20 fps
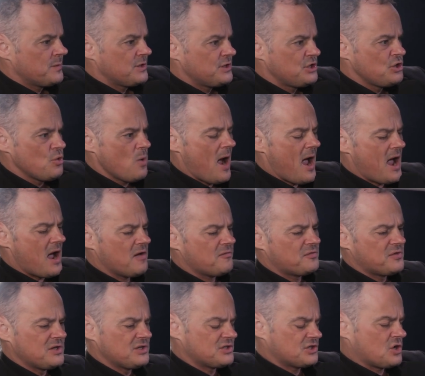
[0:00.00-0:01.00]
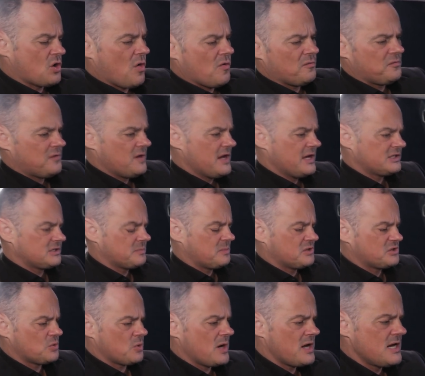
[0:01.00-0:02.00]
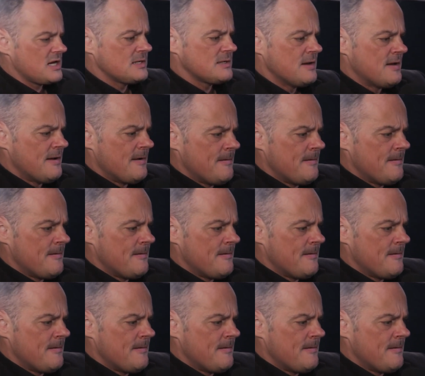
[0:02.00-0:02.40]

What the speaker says: You have this conflict between